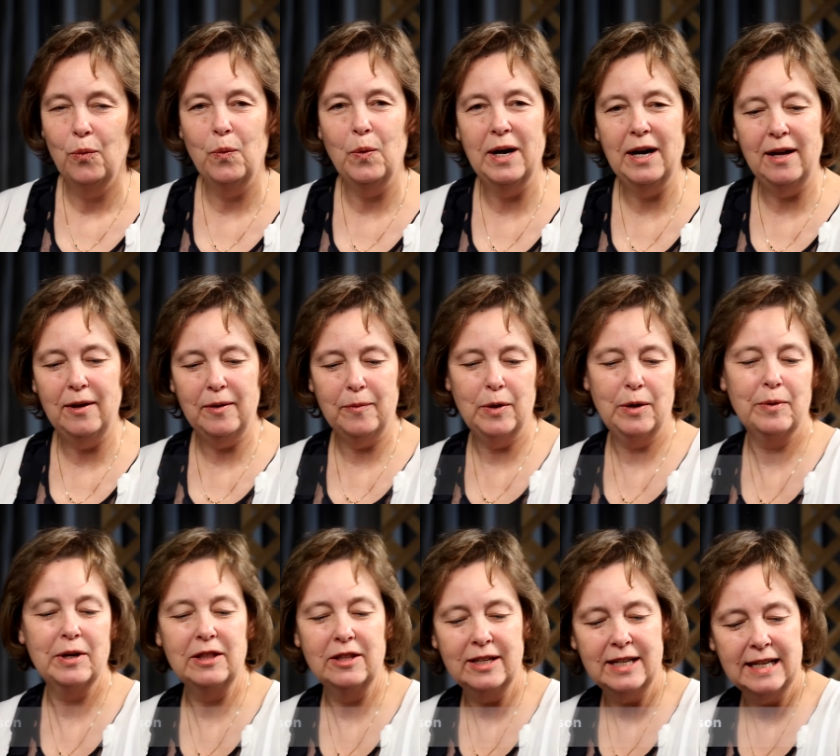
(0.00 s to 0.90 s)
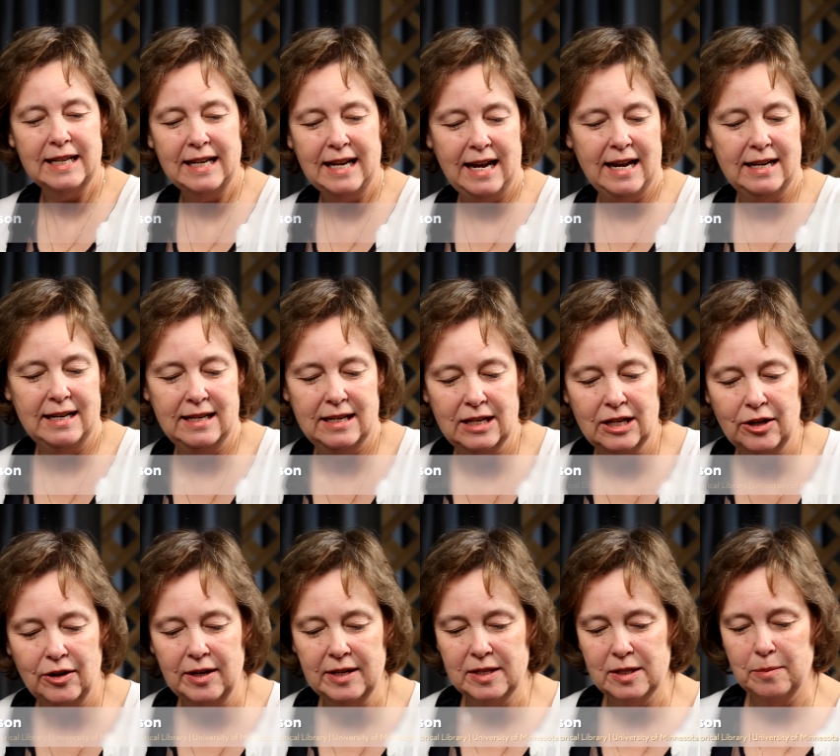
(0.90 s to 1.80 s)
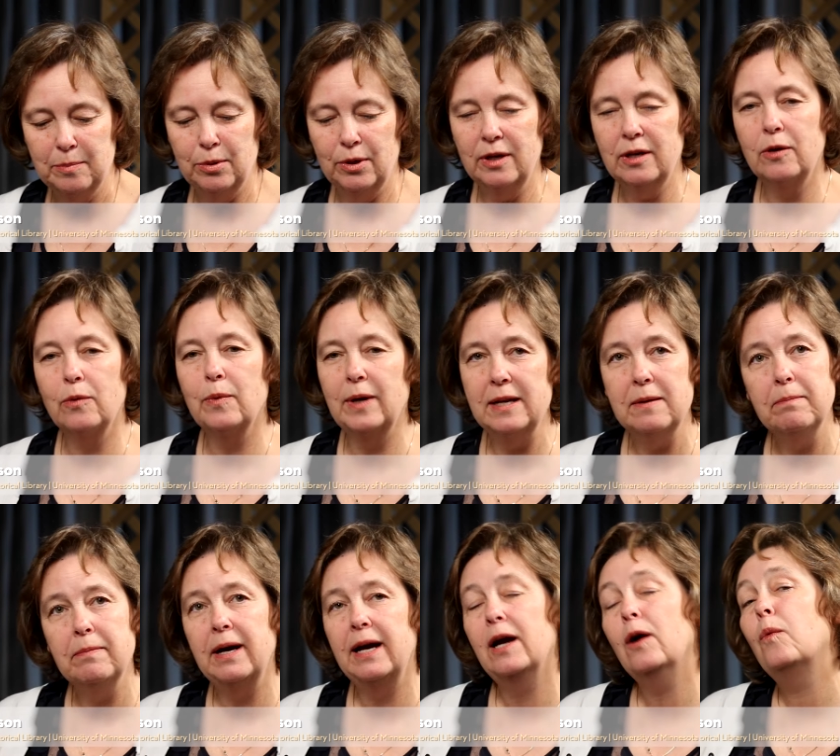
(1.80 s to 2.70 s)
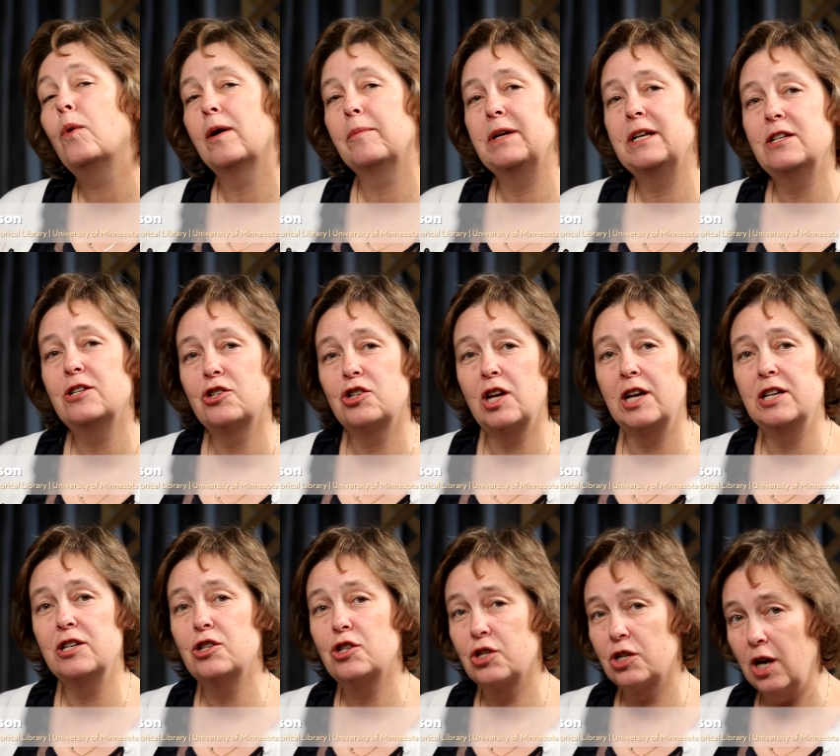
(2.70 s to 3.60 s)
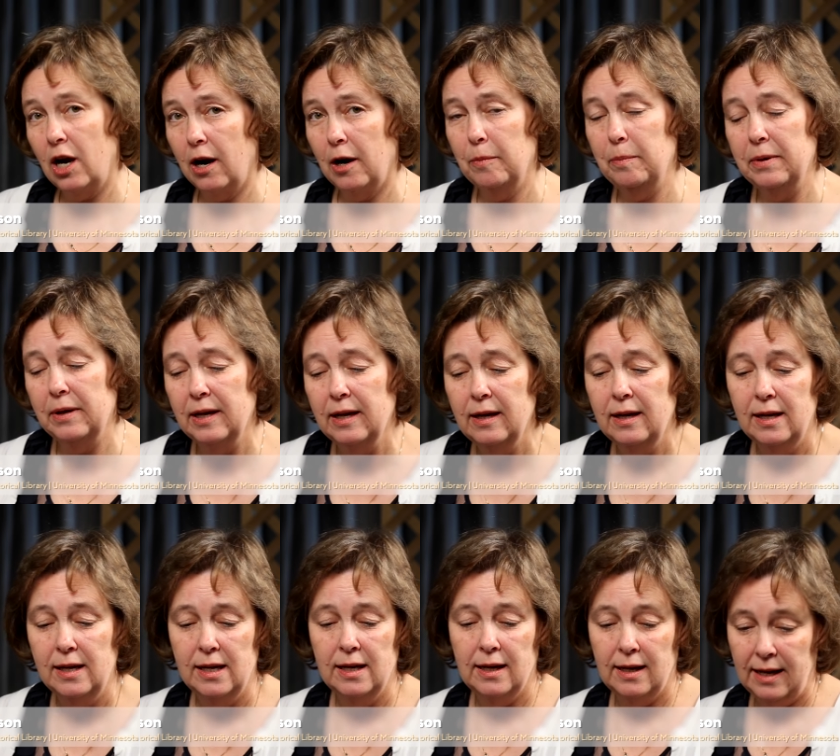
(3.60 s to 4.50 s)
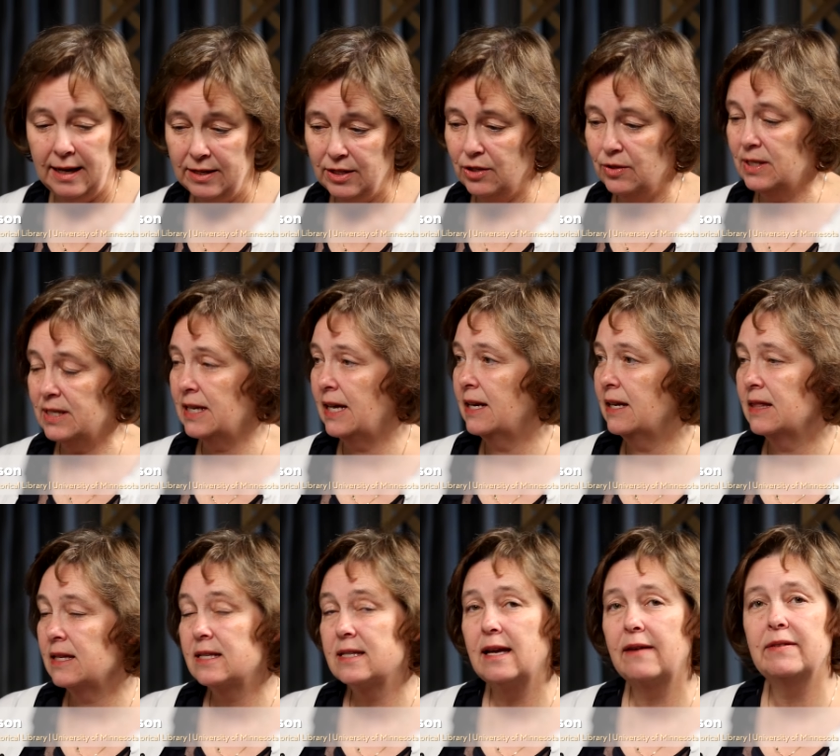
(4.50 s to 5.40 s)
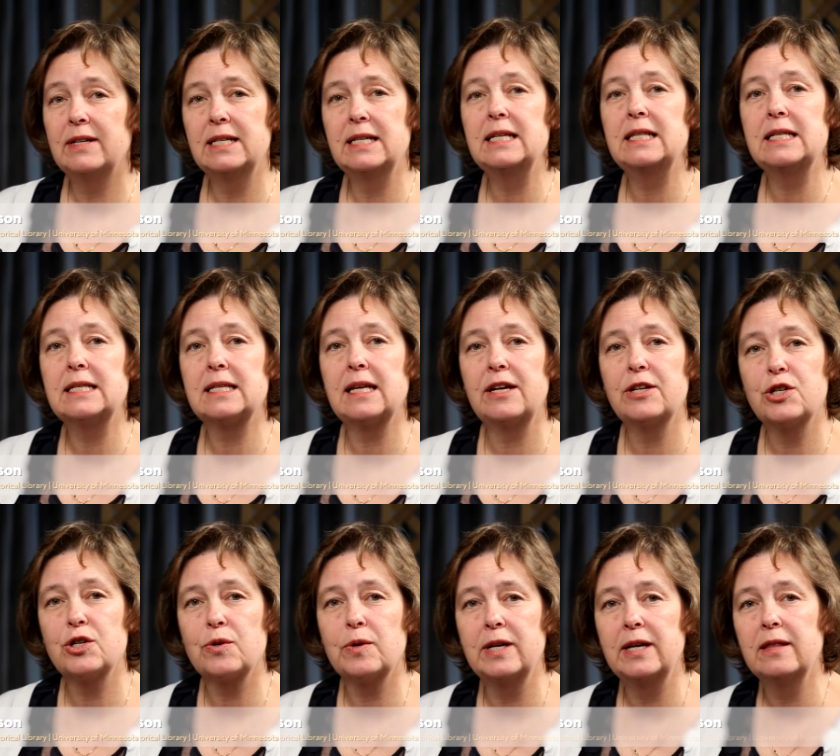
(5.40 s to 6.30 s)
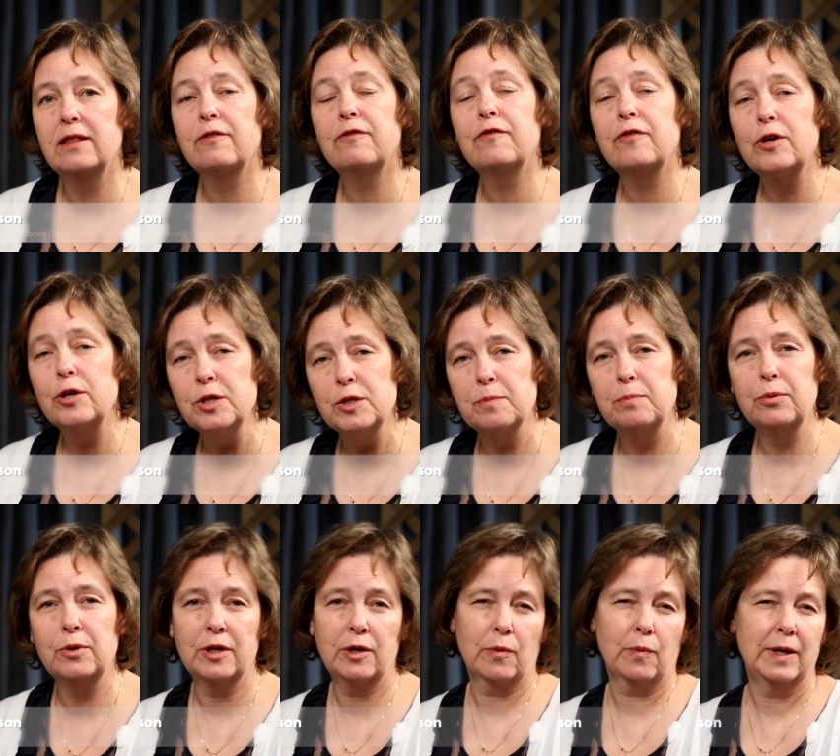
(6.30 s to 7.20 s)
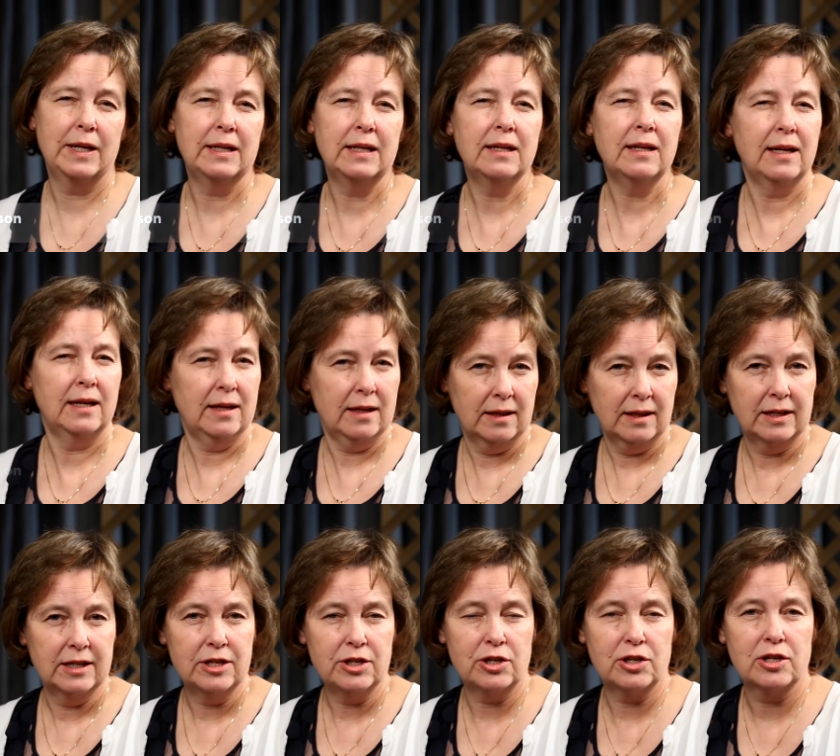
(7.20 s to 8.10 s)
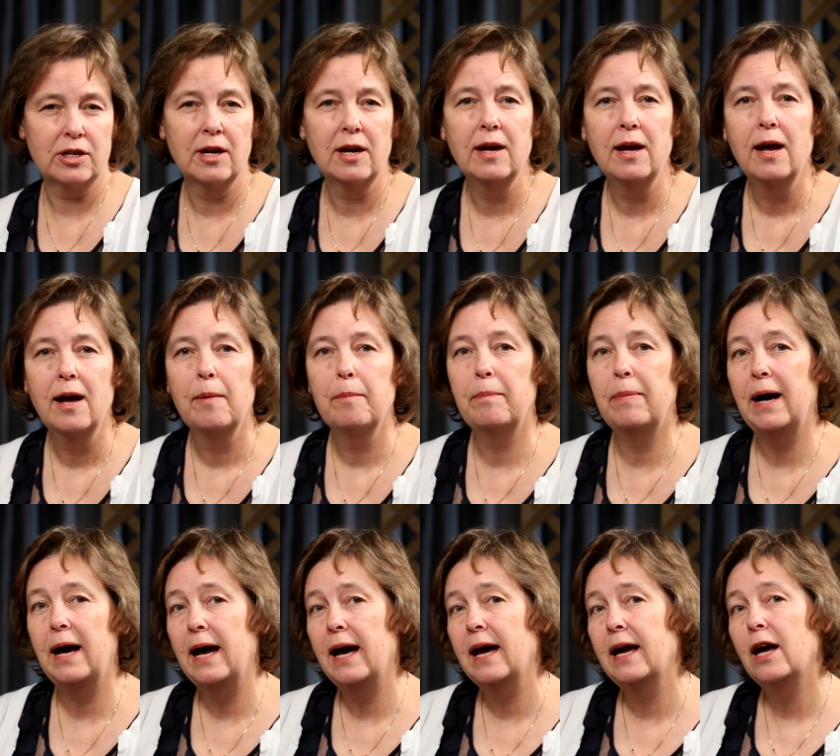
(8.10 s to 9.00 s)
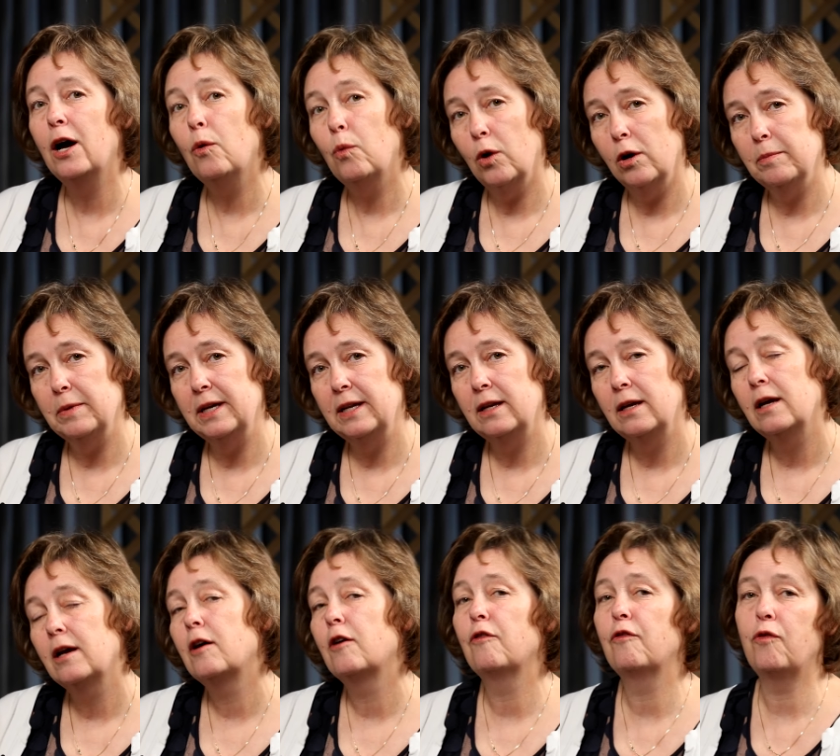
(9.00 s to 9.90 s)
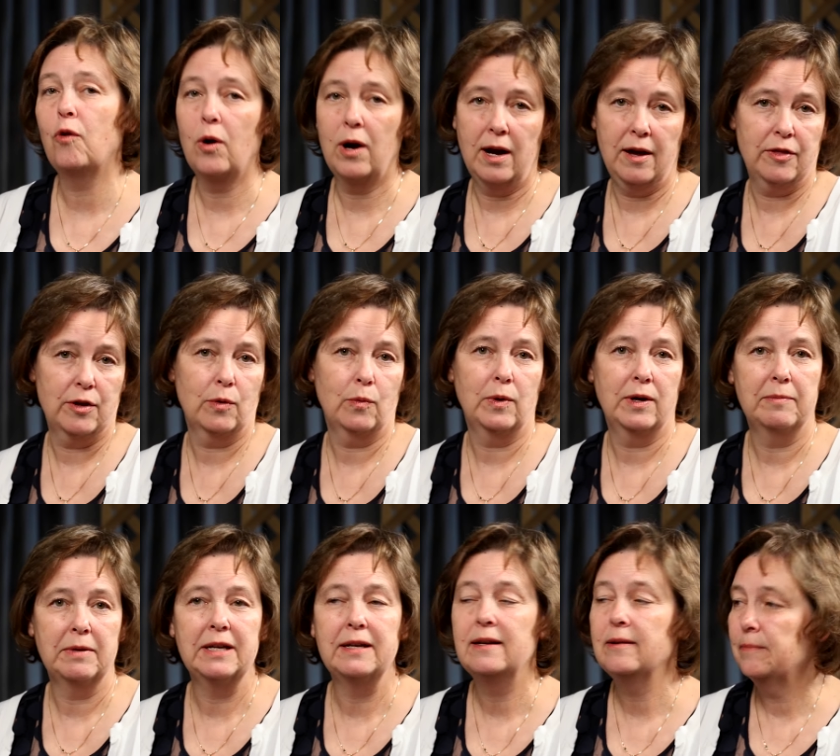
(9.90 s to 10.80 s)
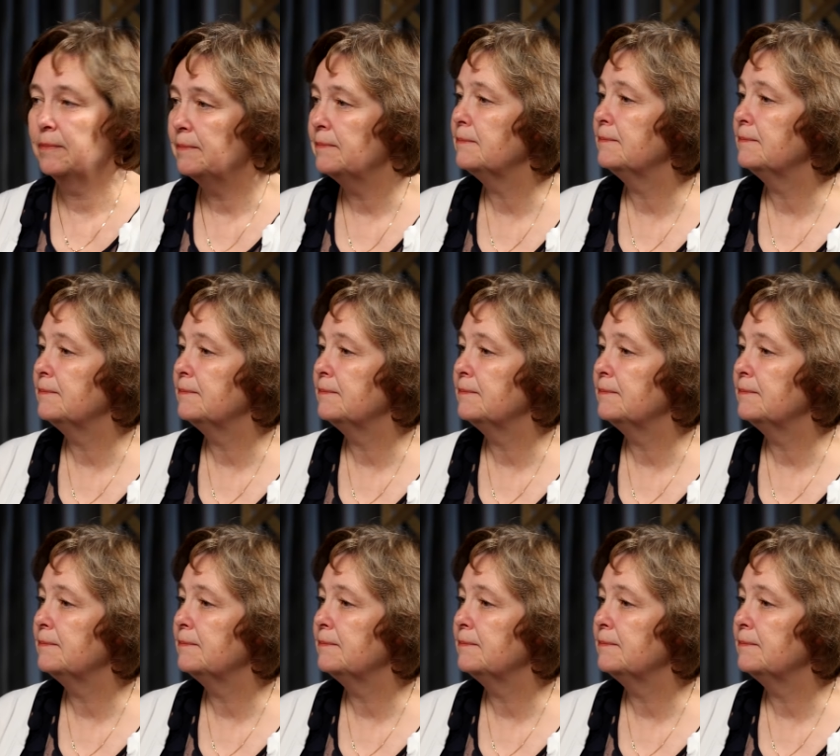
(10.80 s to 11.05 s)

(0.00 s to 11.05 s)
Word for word: Well, what we're looking at here is a book written by a woman, Jane Sharp, as you said, in the seventeenth century, the first book written in English by a woman for other women.